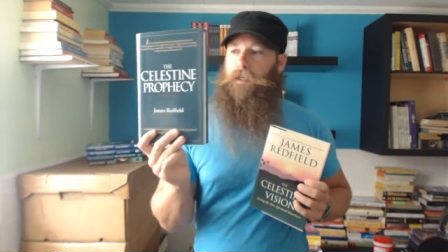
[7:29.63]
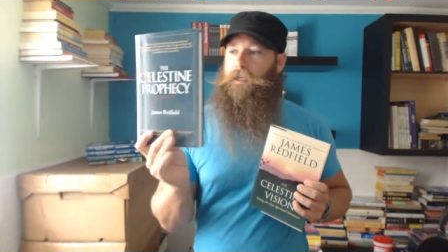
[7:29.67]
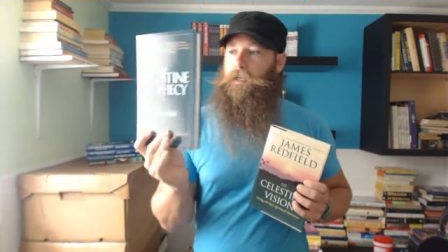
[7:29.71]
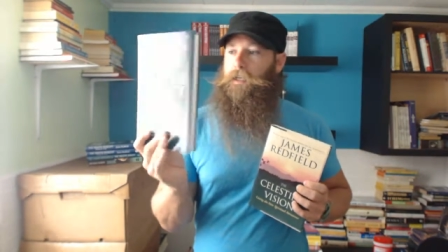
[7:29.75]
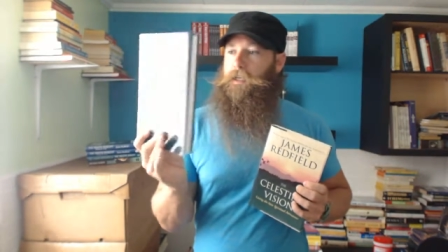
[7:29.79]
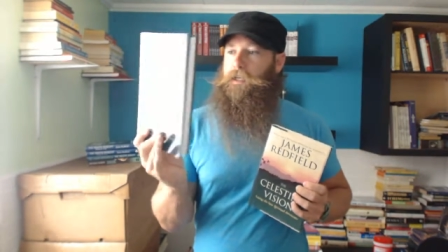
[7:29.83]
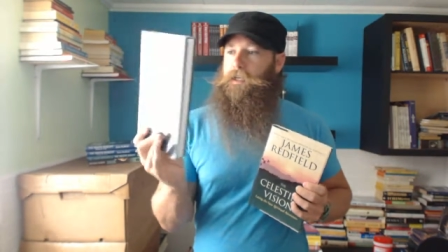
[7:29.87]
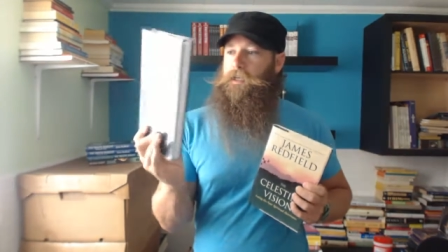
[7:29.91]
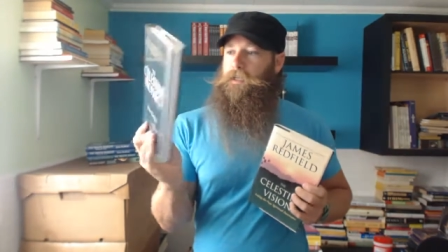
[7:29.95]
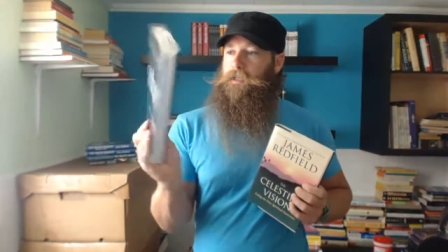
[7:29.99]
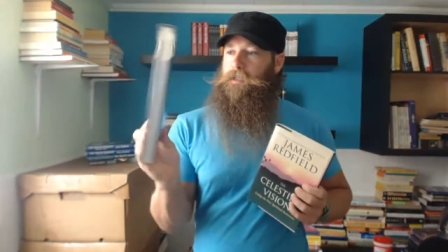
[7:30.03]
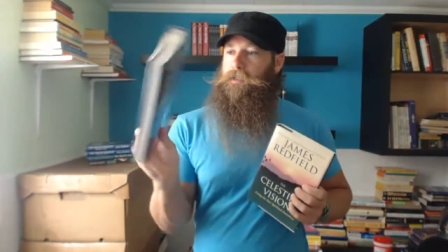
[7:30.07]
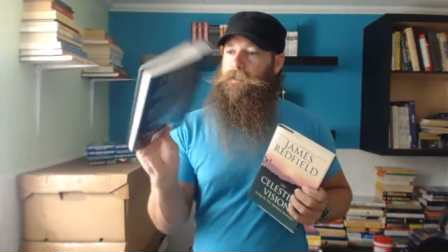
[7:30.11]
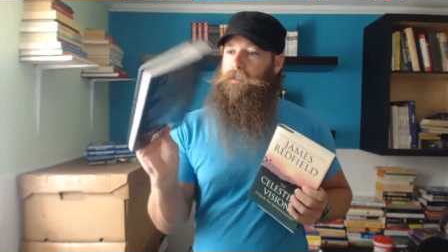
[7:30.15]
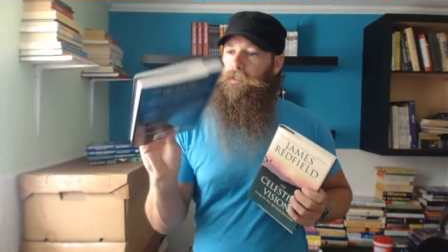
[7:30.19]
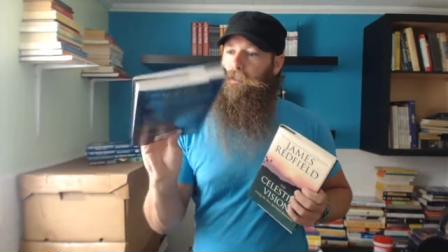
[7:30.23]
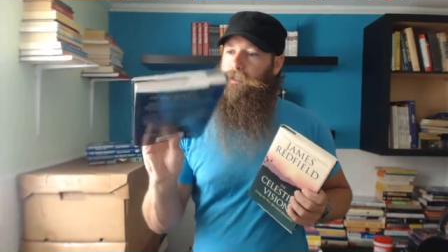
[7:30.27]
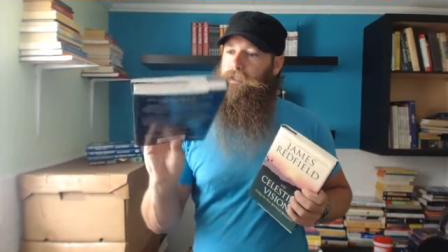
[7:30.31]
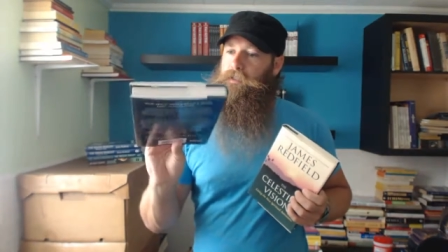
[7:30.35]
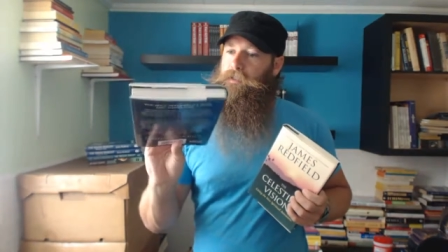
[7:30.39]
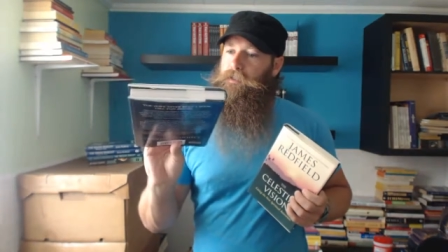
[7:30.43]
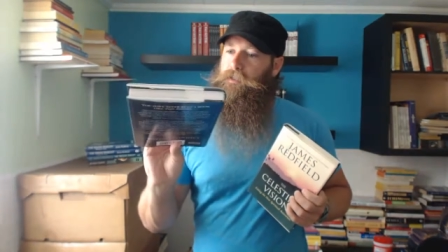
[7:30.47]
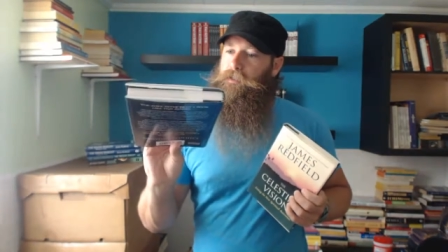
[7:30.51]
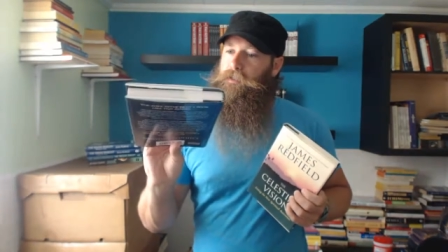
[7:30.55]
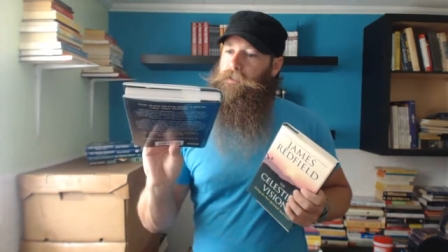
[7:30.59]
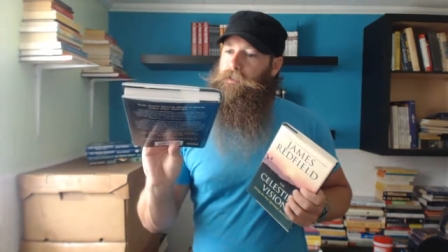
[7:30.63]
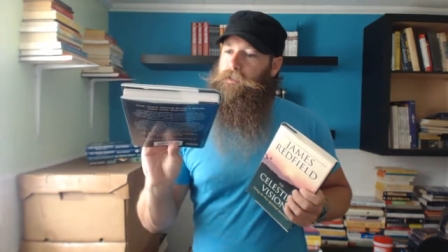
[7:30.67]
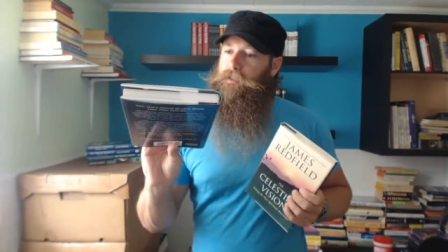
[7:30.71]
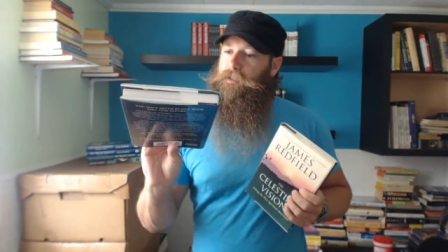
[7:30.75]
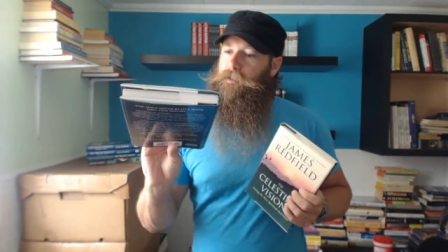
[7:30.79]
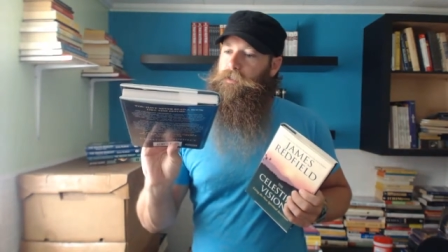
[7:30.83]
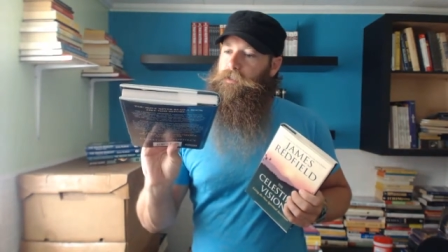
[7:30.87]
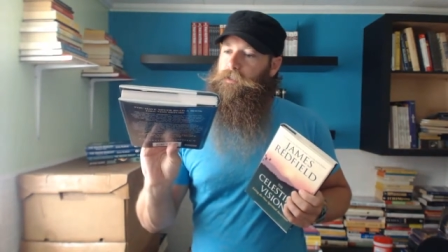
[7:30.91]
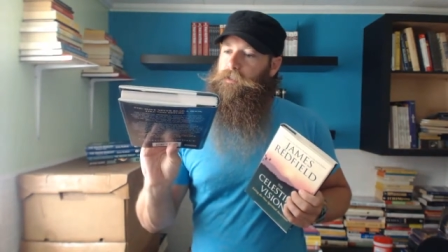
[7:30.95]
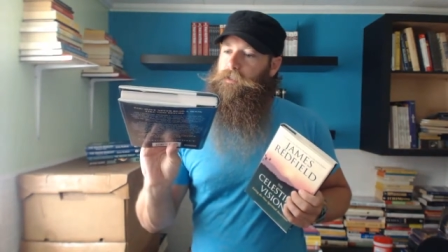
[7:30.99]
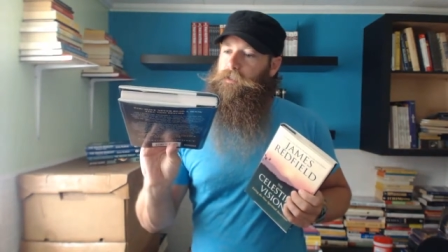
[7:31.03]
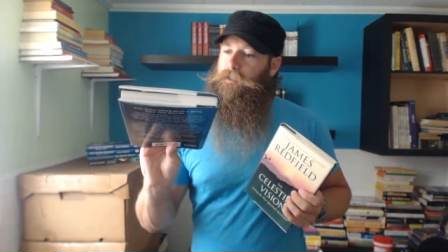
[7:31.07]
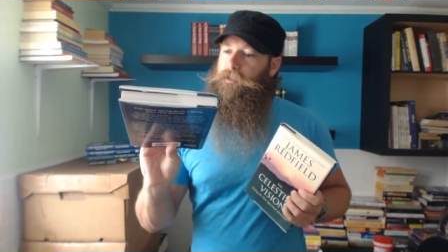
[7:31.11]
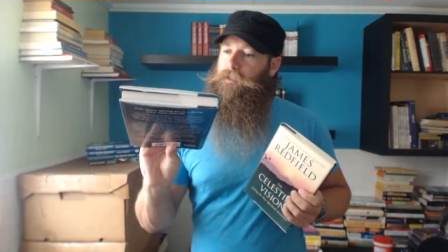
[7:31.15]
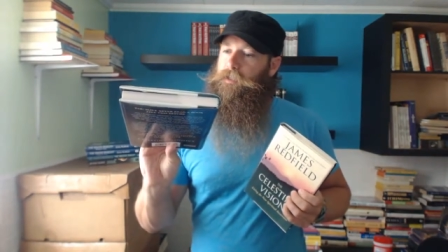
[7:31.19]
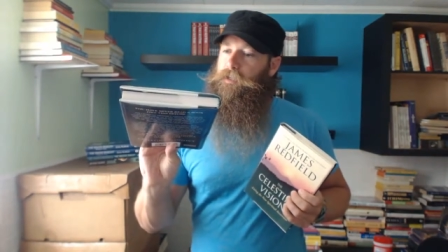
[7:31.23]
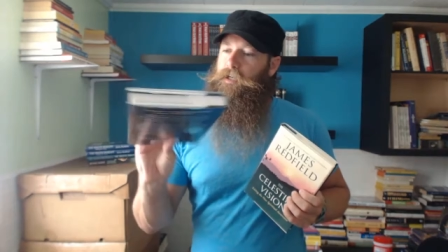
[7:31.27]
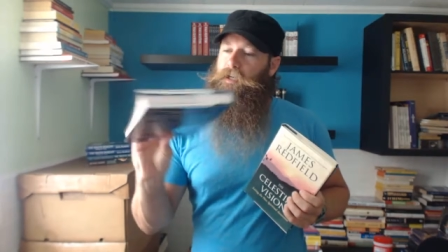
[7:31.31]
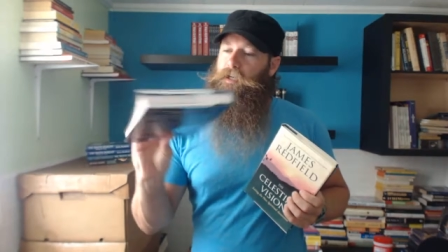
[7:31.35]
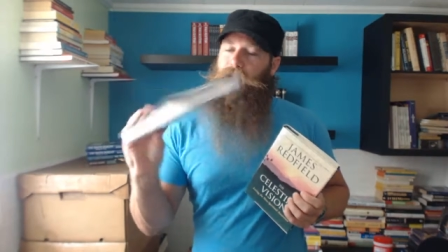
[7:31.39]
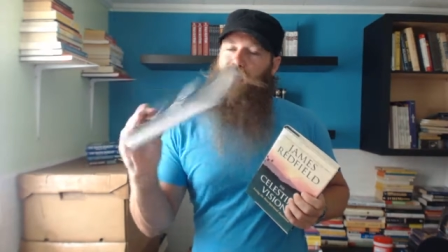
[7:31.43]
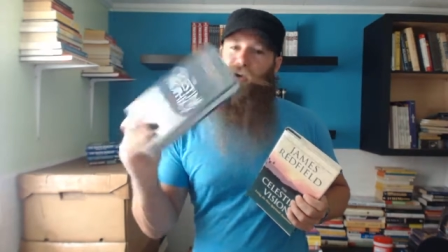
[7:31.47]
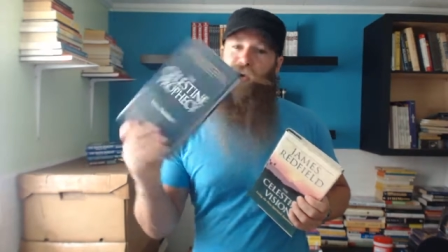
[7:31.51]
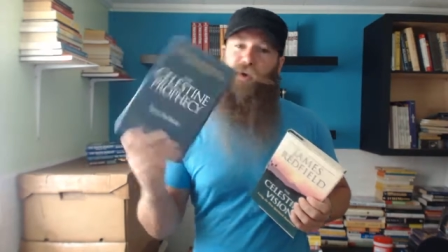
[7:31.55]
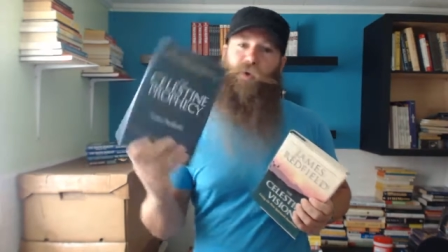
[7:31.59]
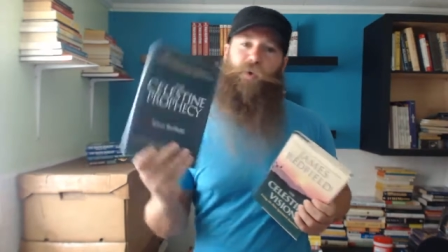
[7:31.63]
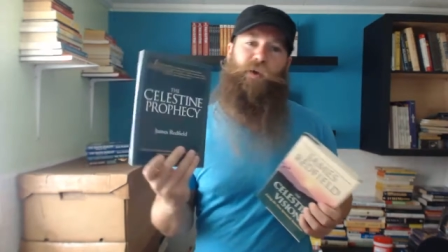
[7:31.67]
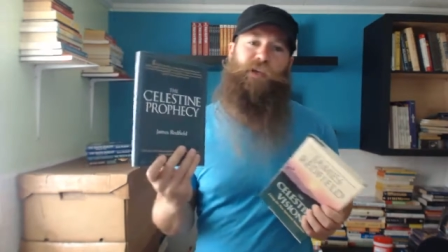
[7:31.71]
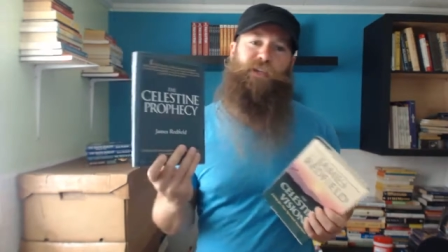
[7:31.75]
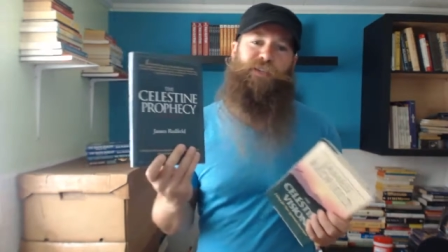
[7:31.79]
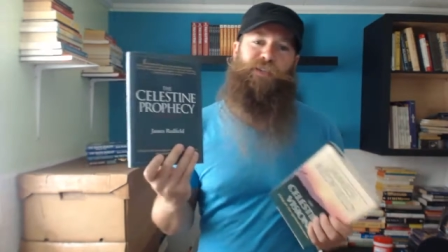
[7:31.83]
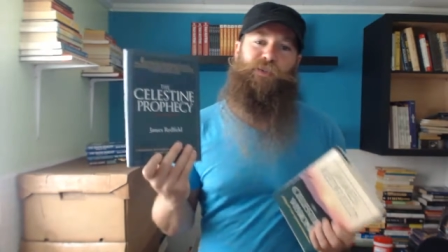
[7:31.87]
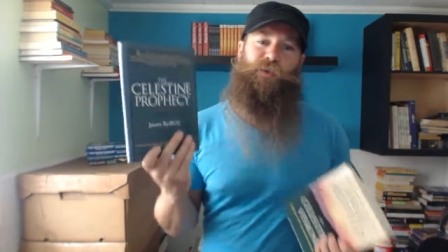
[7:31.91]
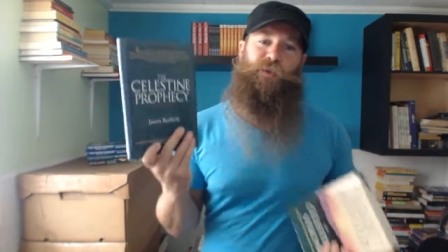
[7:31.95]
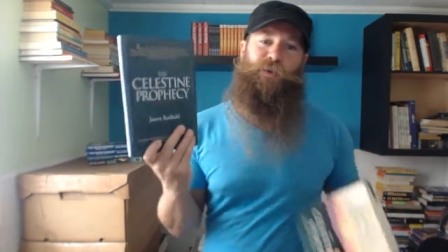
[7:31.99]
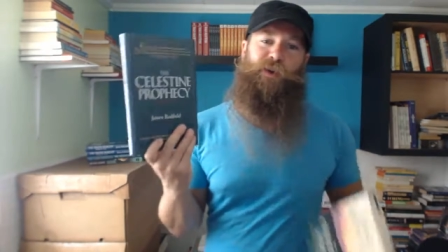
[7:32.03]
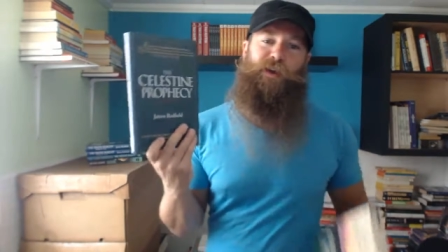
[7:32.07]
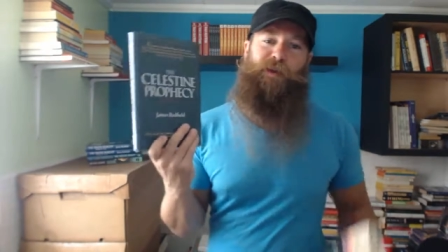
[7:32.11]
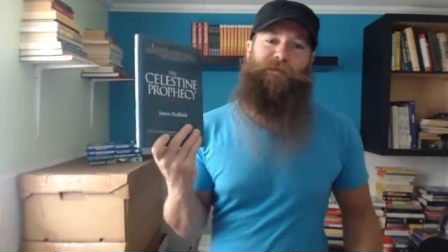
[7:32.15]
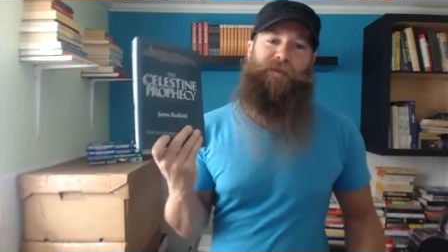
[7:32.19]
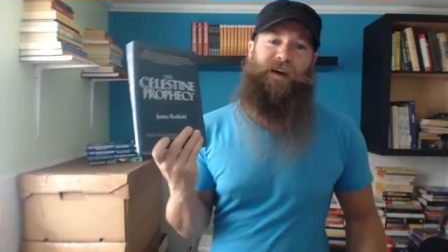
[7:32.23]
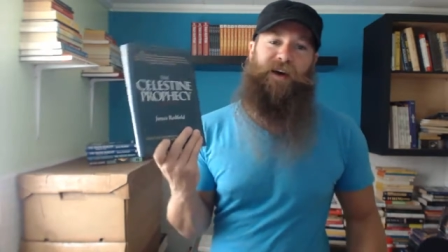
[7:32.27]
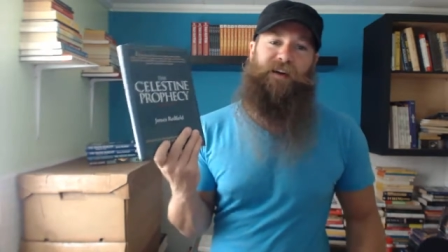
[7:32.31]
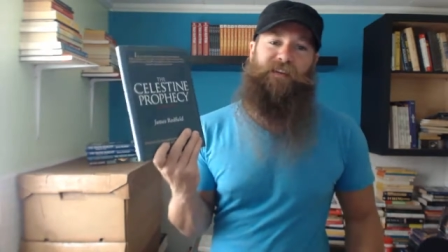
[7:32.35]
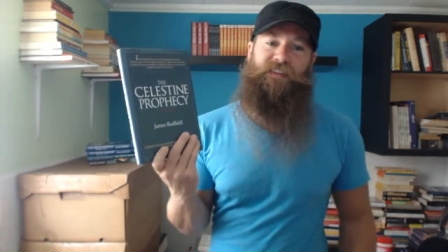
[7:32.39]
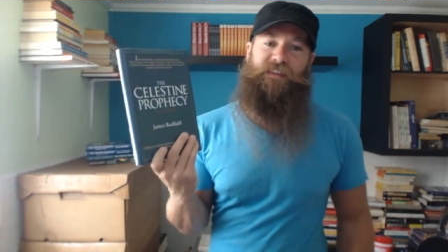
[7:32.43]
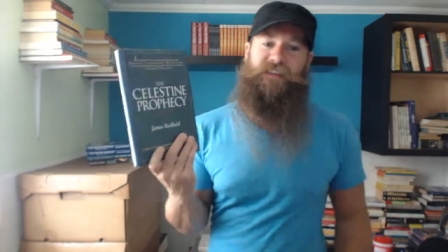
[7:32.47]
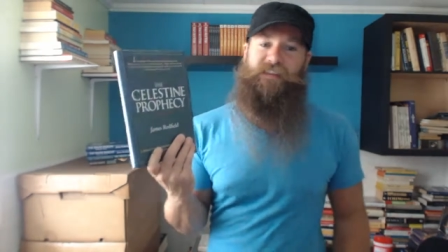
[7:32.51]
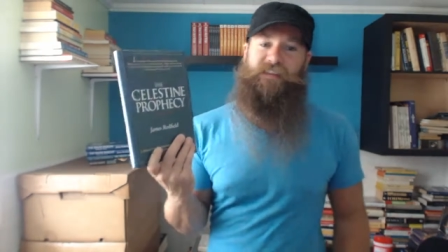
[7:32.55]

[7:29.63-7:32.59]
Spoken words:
And a quick story about